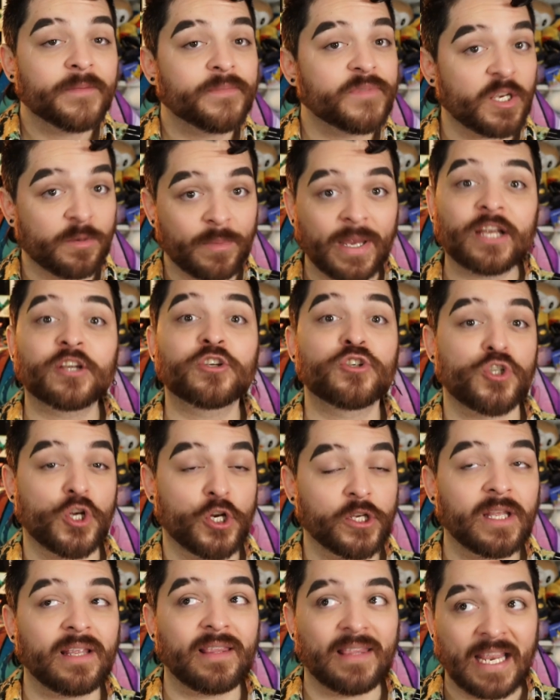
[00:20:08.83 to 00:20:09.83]
to make sure
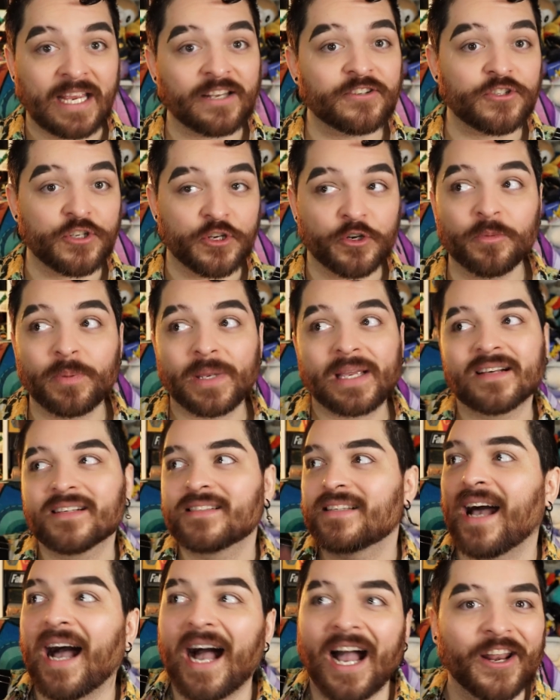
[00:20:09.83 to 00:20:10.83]
that they do,
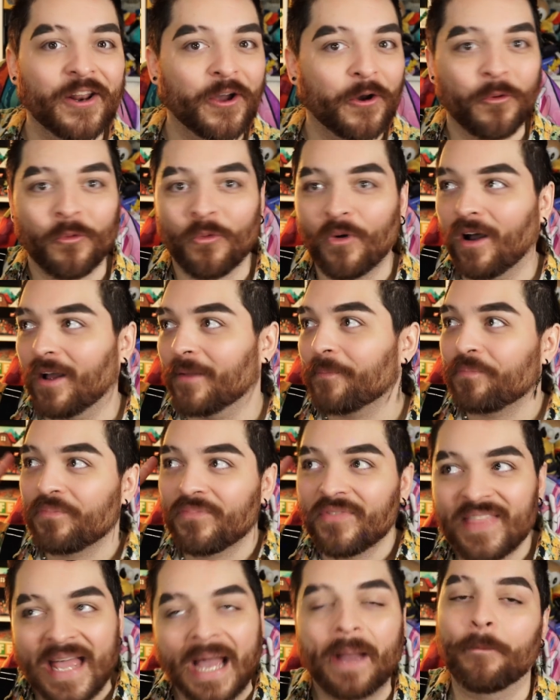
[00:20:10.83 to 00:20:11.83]
because I don't want
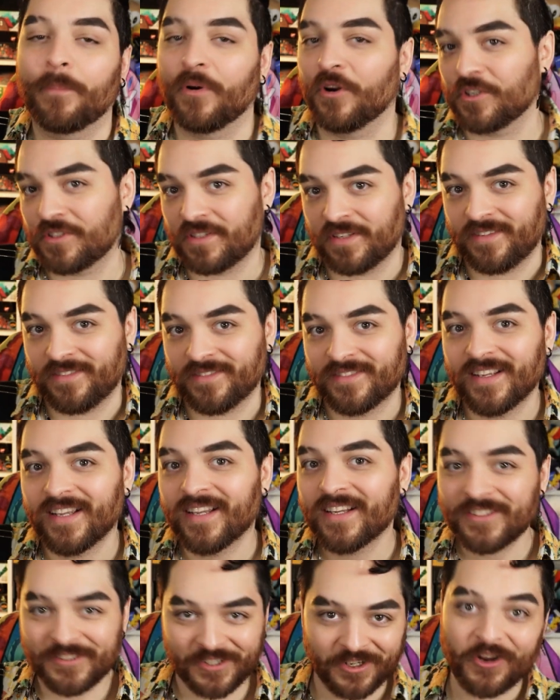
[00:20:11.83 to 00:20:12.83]
that person
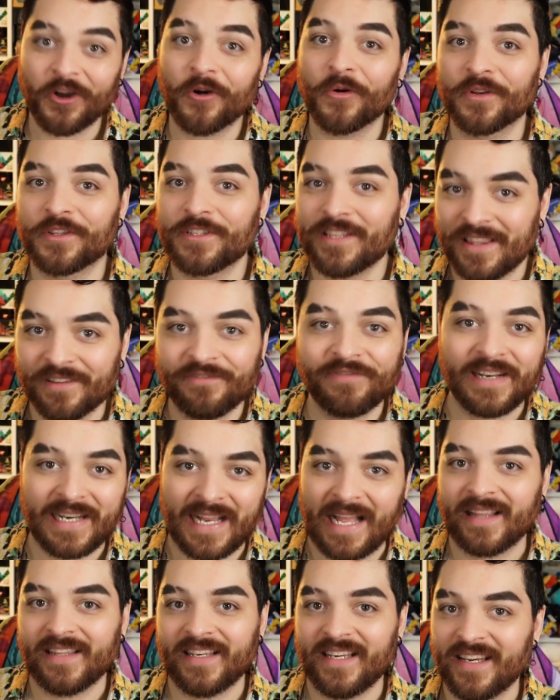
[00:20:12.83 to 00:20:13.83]
to go to the
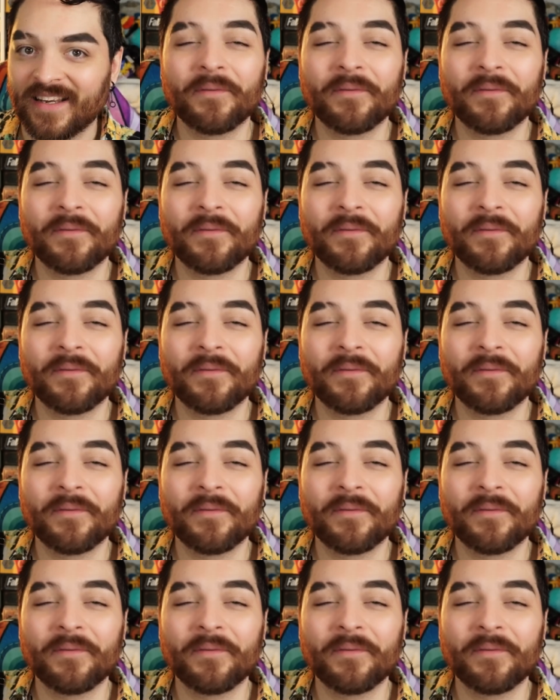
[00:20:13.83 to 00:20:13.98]
finale.